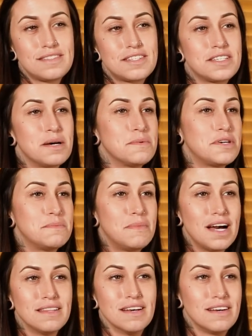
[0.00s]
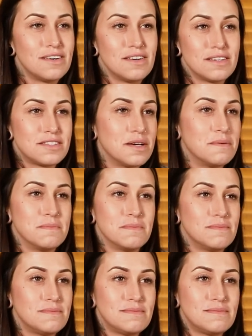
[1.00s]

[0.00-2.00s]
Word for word: Some could buy liquor, some